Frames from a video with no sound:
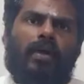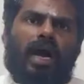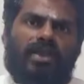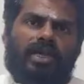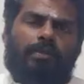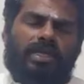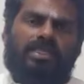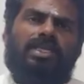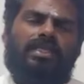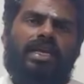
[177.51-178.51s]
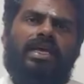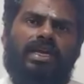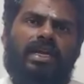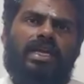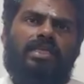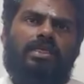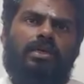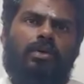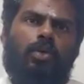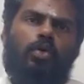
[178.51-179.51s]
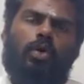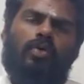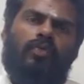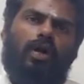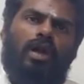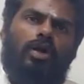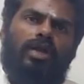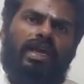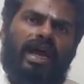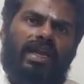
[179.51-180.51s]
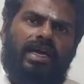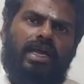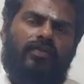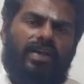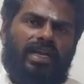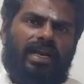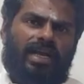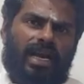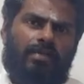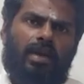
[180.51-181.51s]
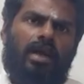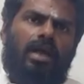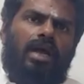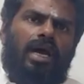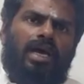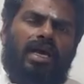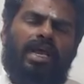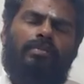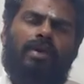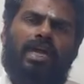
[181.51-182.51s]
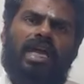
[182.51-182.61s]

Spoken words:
other prisoners getting released who don't fall into the category of a terror crime or